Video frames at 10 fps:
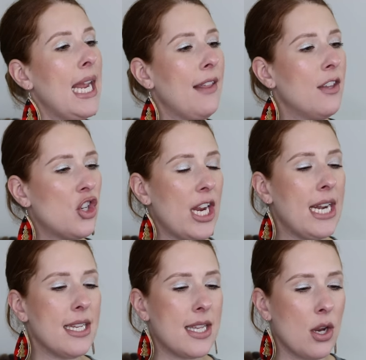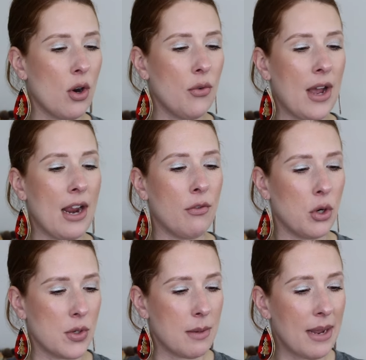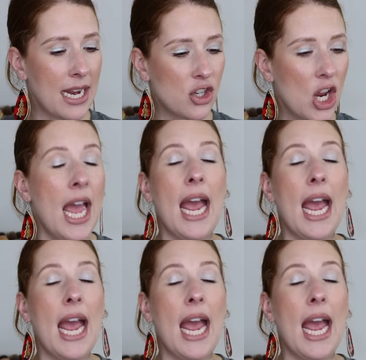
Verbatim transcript: in the shade 05 Rosy Beige,